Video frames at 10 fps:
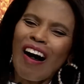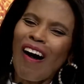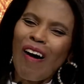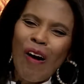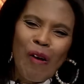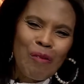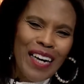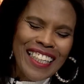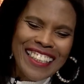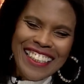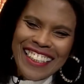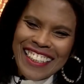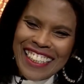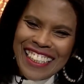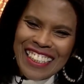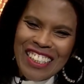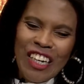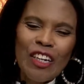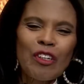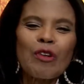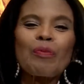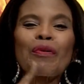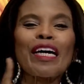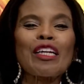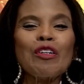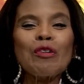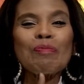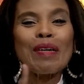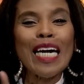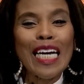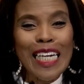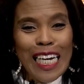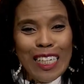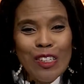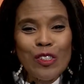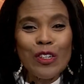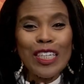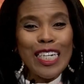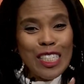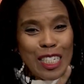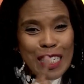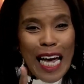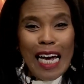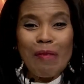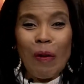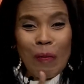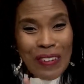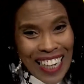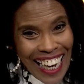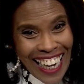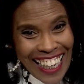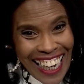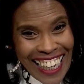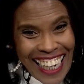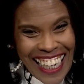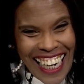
Oh my goodness. You bring new meaning to kitchen table planning.